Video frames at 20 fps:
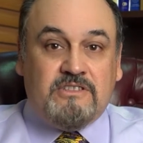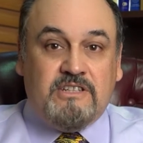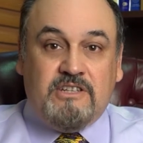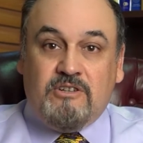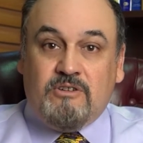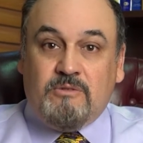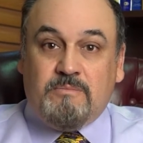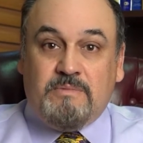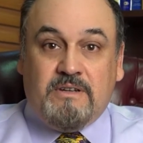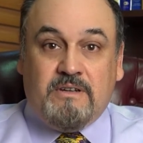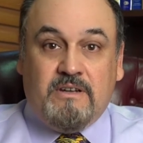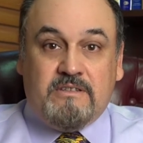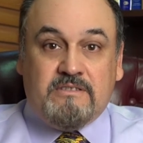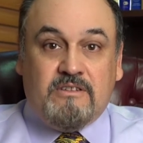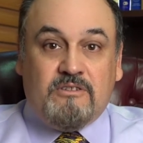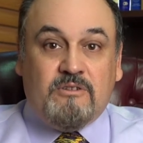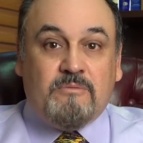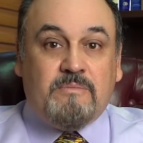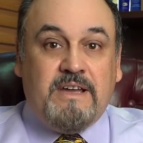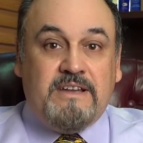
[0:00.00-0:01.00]
heal because
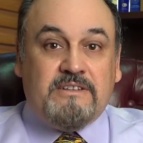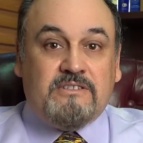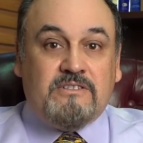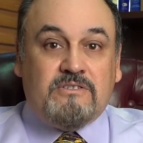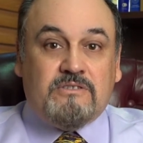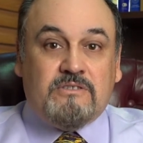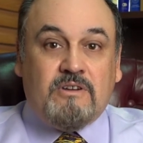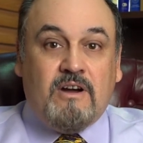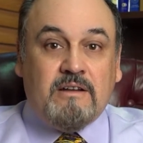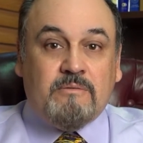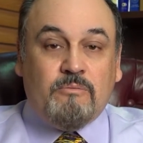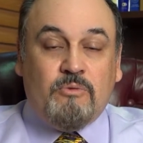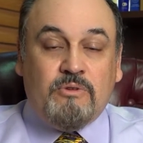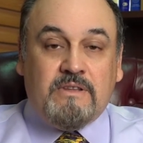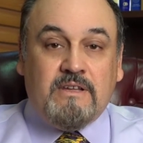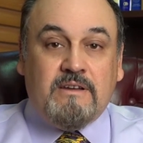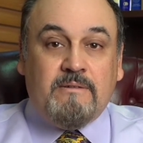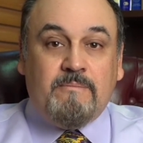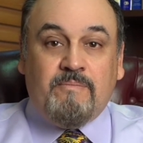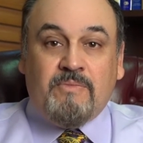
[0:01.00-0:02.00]
other patients talk
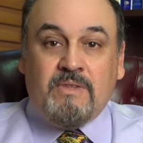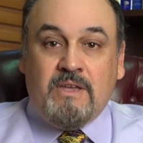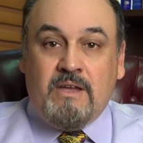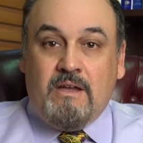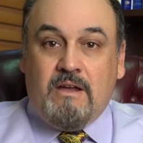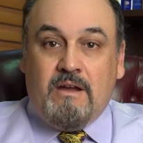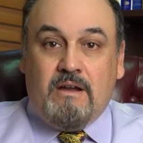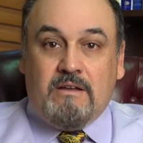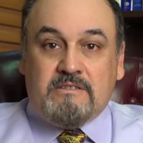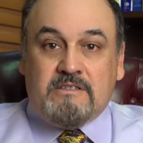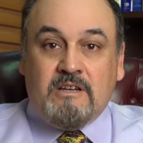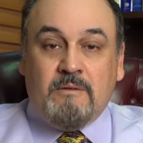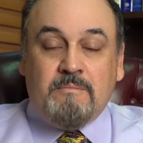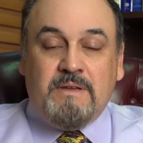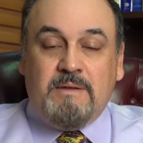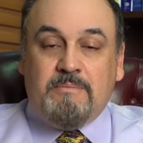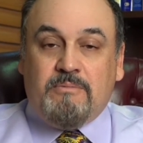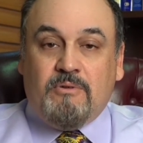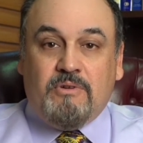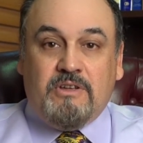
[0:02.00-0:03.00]
with them. Some
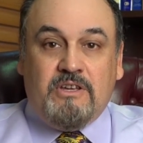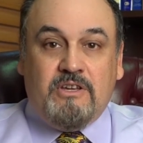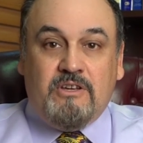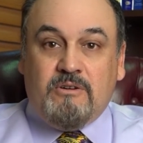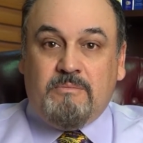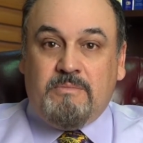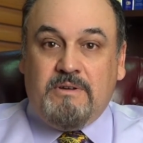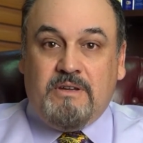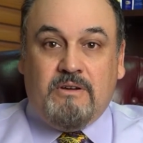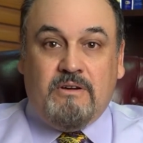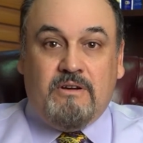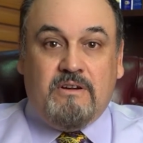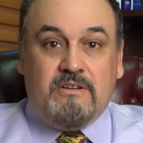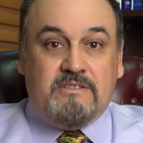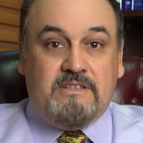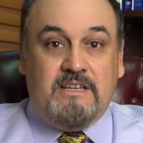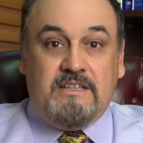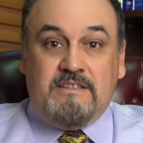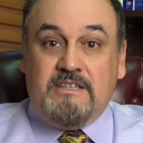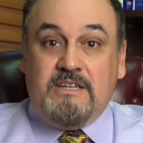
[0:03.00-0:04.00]
people heal
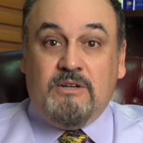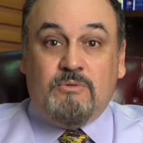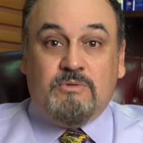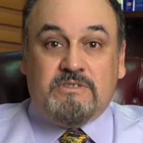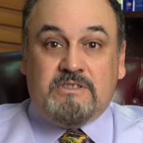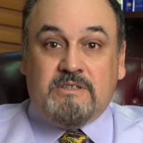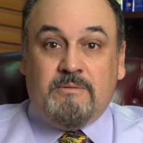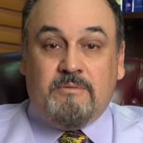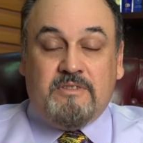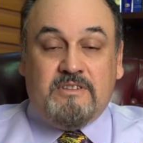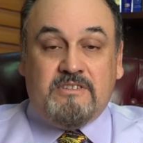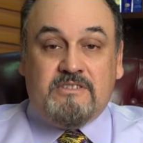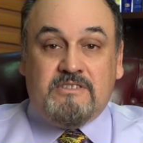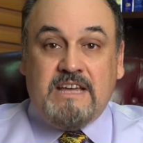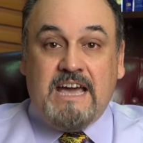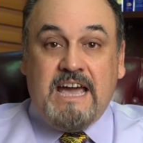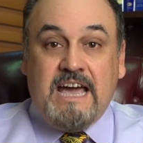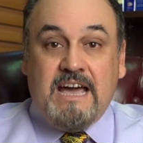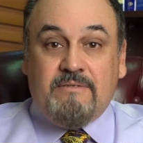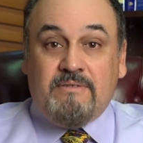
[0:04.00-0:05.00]
because they deal with some of the
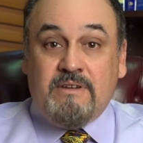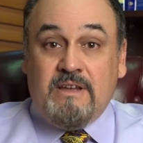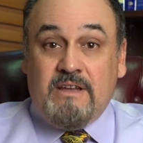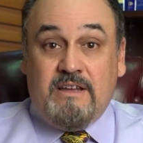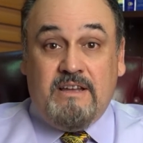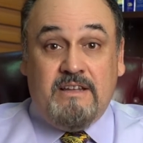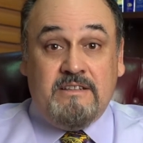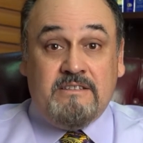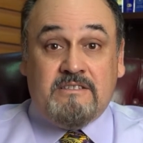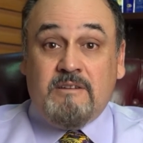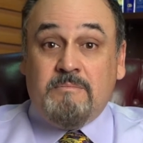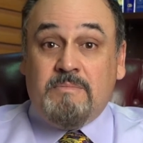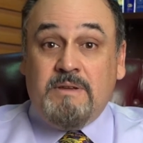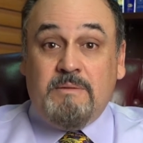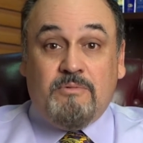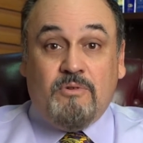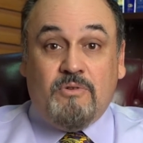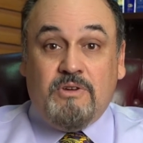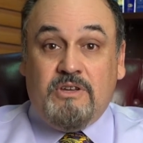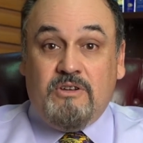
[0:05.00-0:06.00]
staff, and some
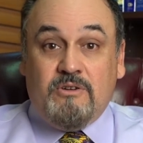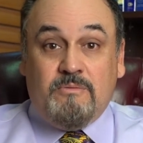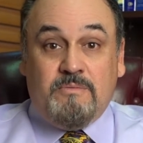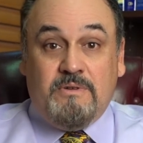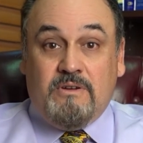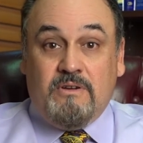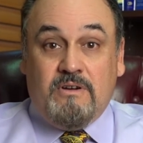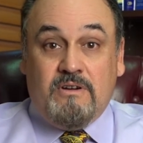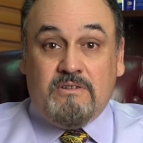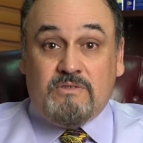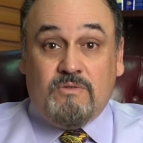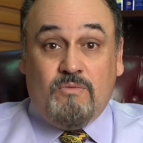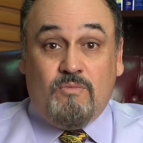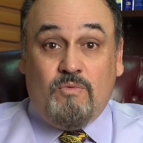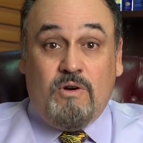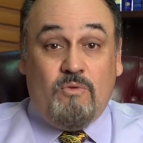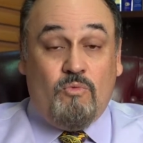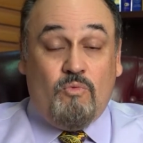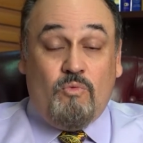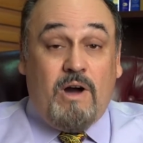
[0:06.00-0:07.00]
people heal because of
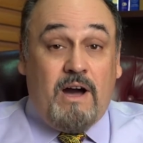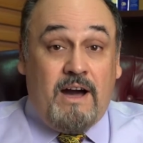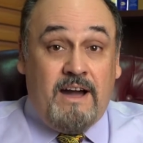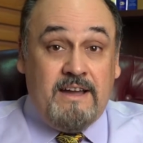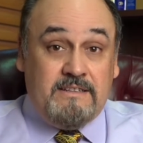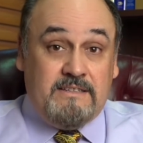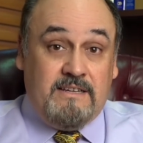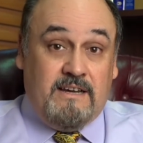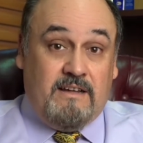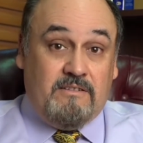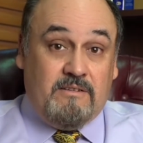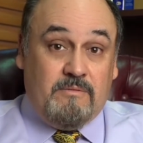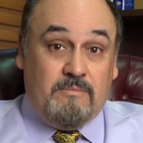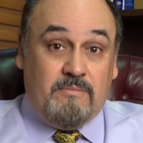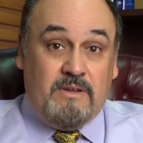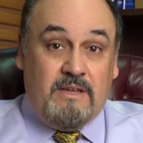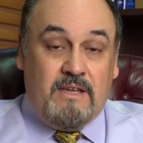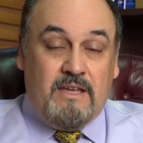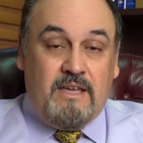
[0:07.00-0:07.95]
what I tell them.